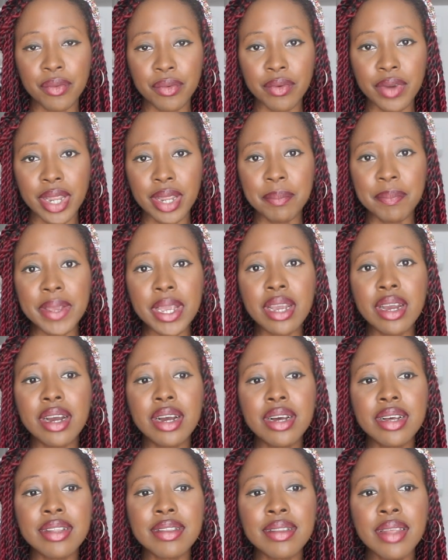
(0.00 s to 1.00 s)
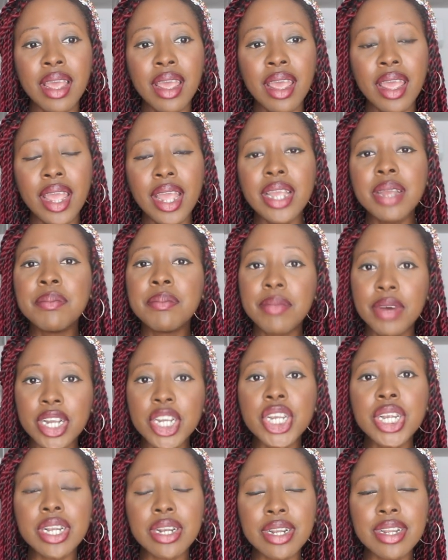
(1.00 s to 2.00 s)
gray, because
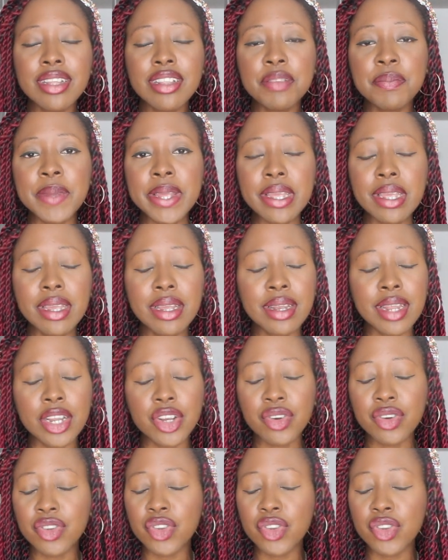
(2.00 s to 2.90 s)
emotionally speaking, that's